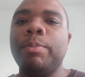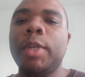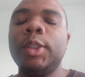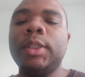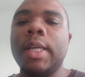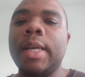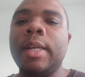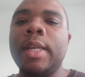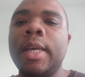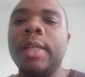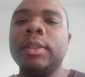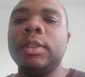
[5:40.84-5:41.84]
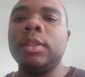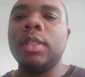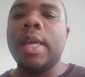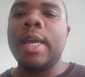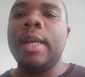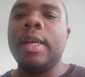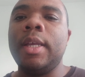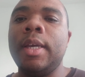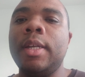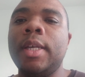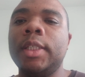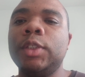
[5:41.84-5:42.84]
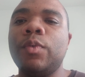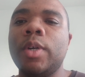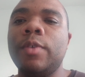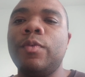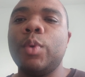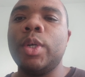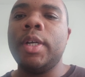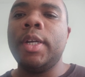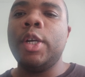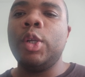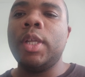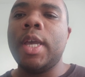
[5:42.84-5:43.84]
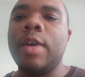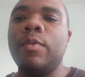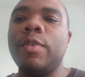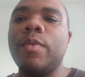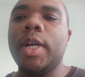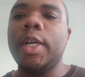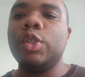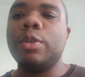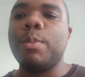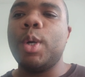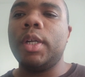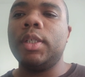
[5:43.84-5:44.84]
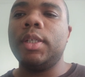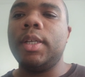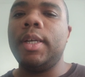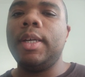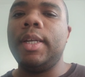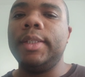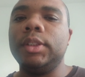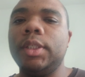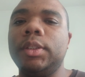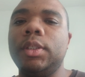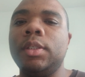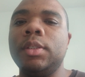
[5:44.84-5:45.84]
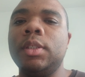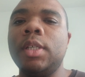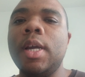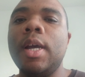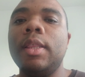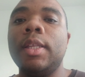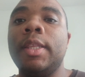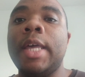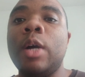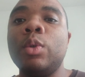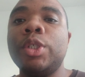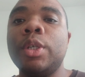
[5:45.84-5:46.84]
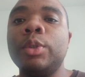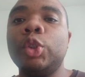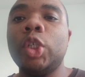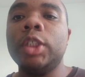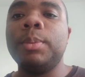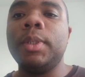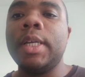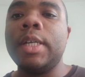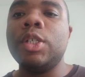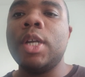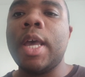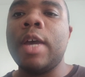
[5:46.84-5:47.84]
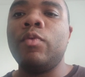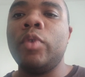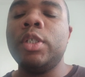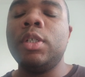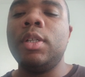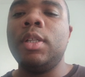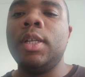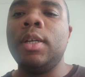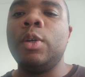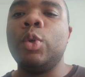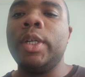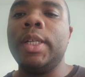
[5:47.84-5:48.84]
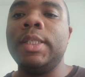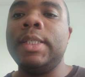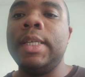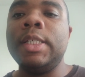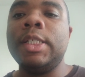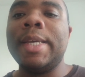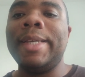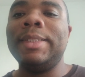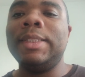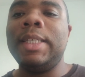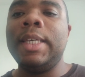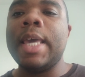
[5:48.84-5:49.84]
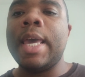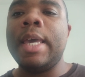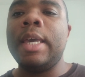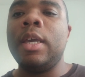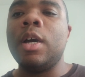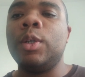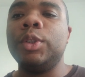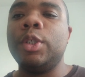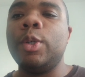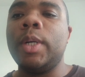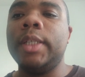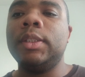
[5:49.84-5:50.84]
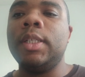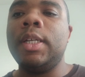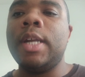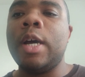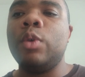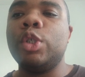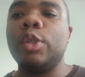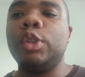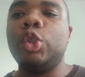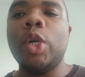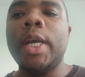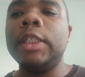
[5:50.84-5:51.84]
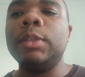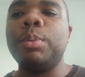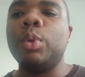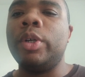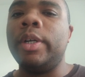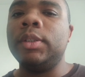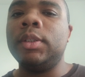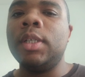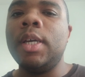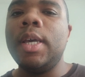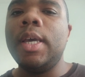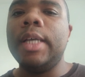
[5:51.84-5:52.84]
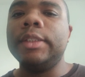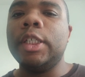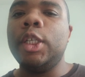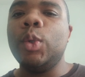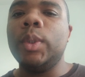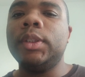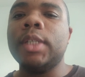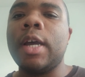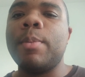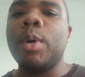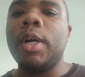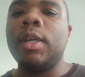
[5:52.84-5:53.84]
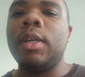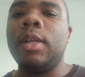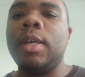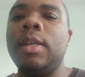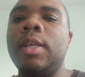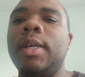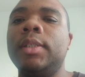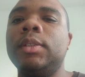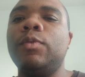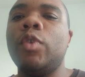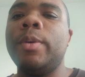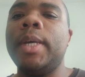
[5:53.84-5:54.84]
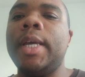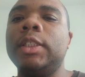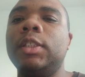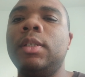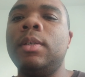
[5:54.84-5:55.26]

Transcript: There's an index and an index fund for nearly every financial market in existence. The Dow Jones Transportation Average, or the DJTA, also known as the Dow Jones Transports, is a U.S. stock market index from the